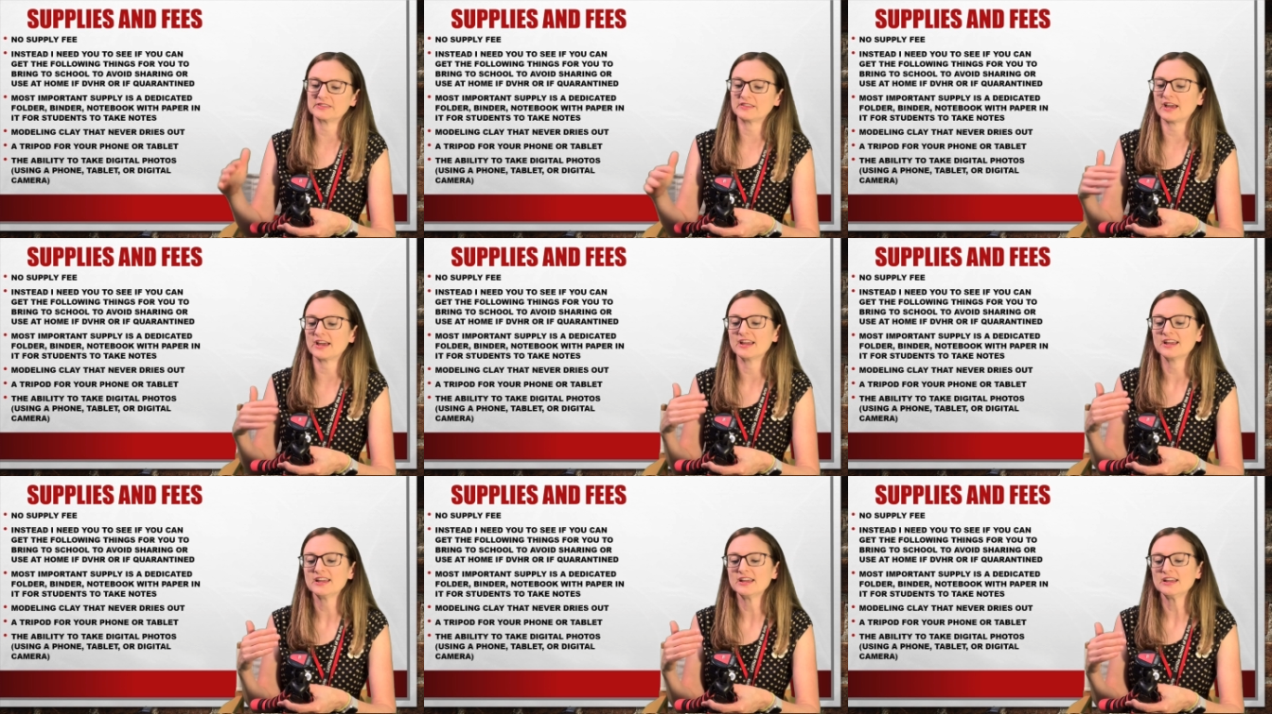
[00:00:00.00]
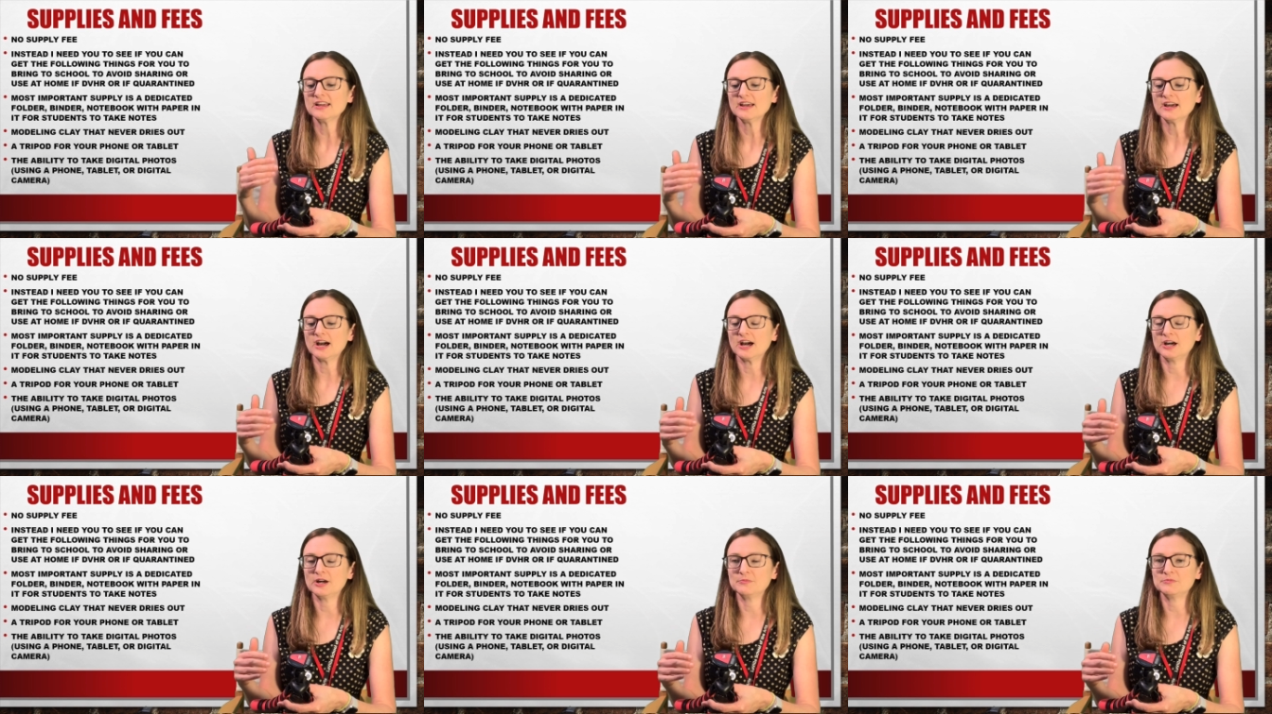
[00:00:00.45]
that.
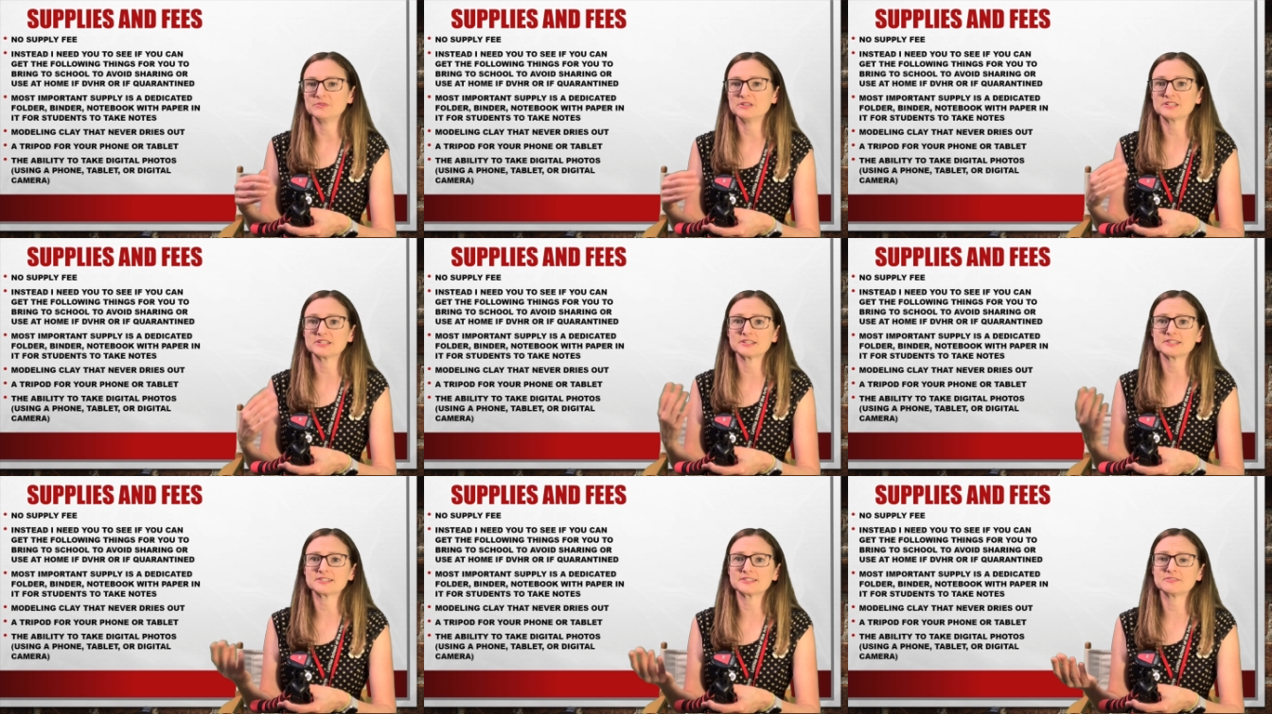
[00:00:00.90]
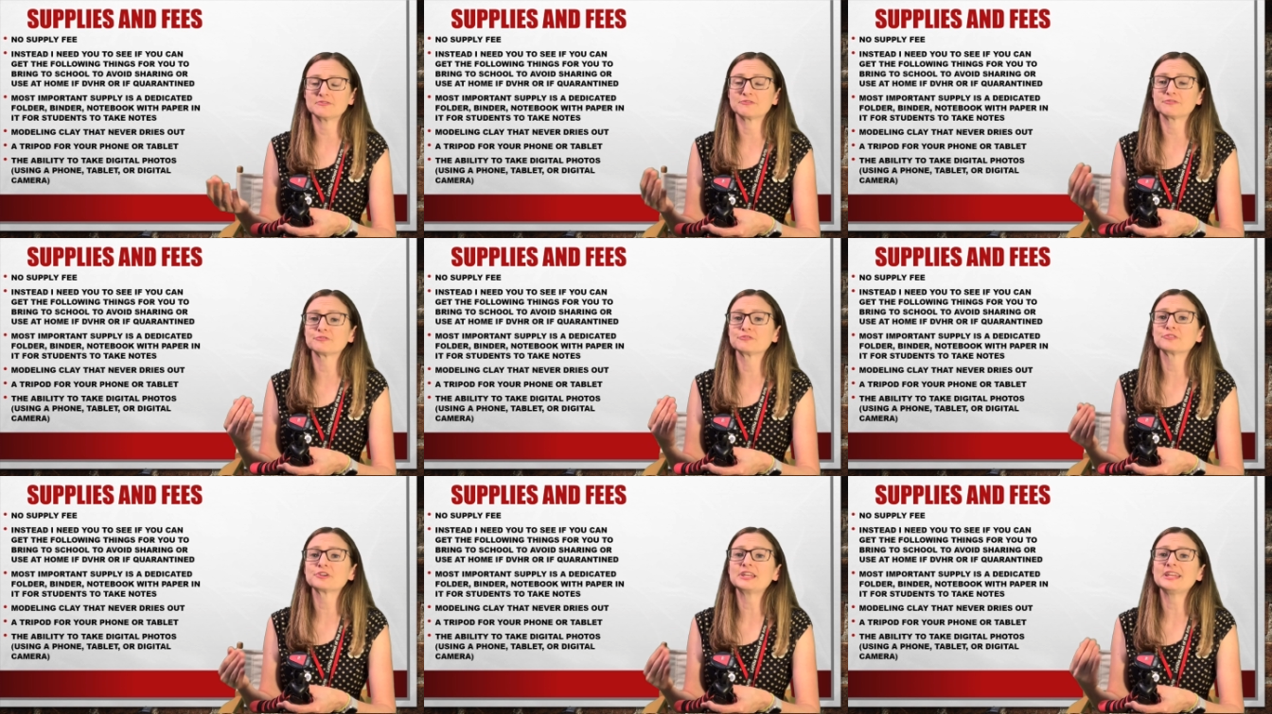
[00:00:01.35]
It's a
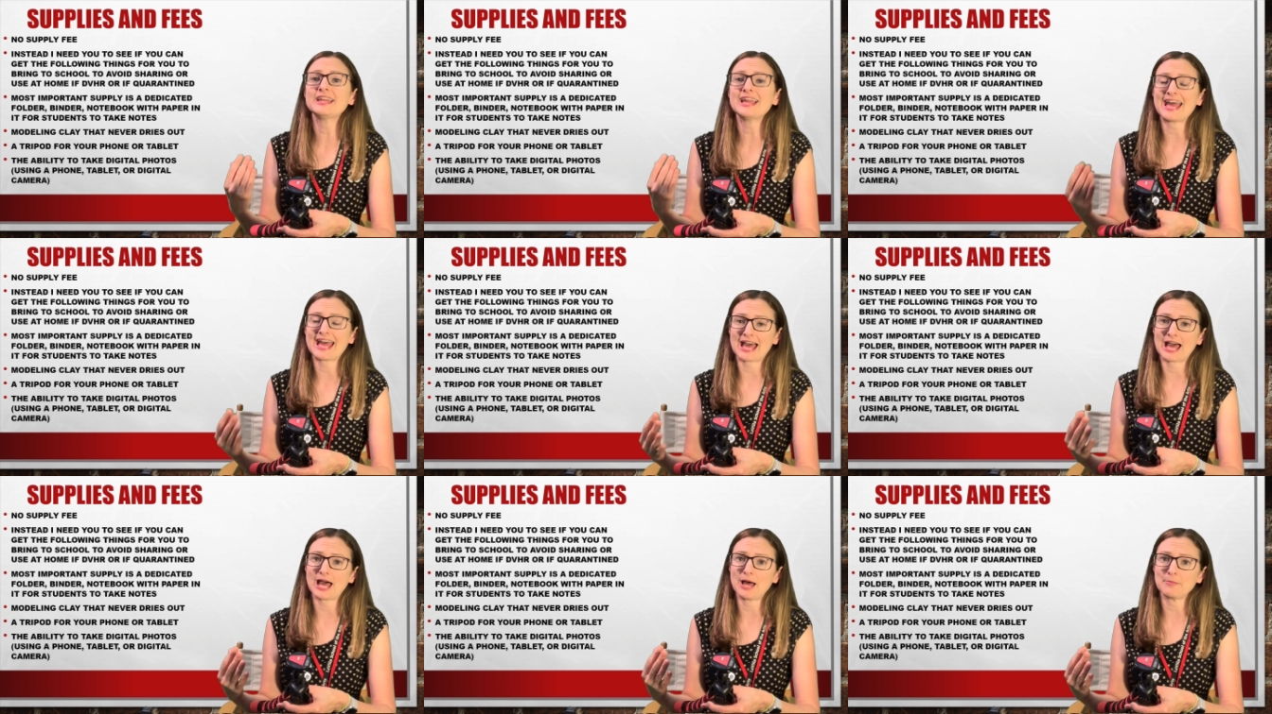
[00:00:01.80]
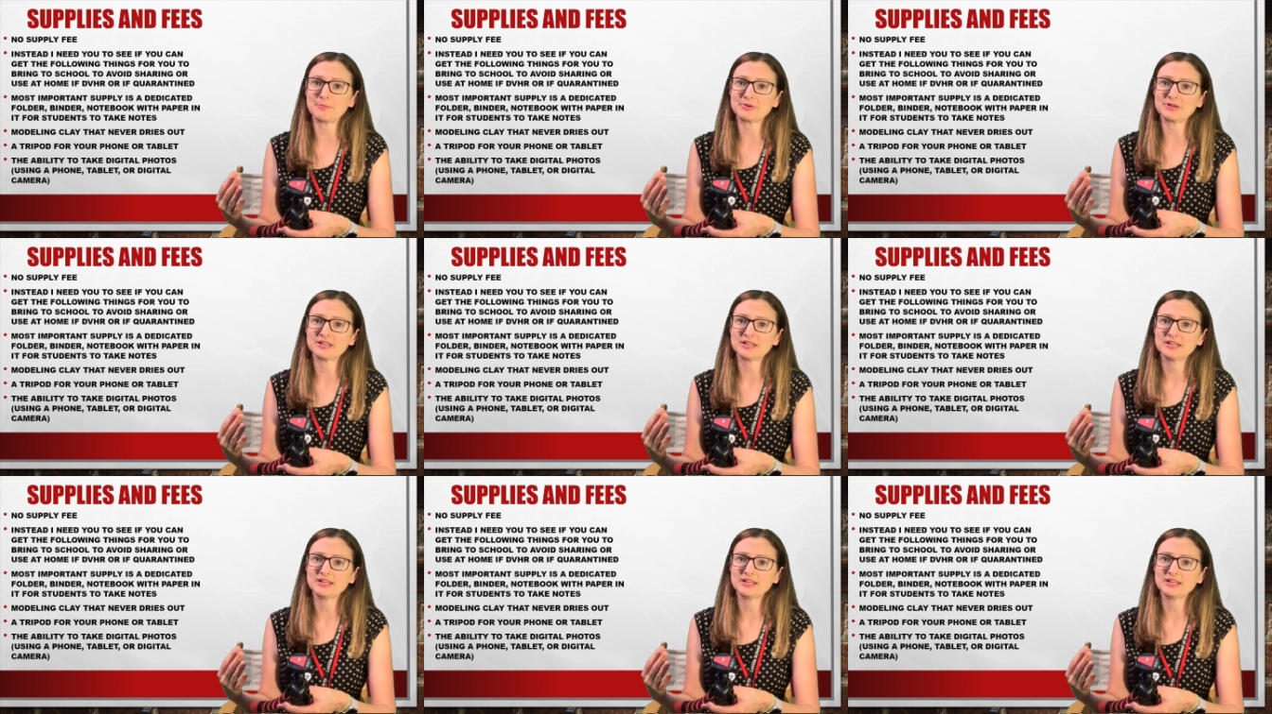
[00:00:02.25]
free app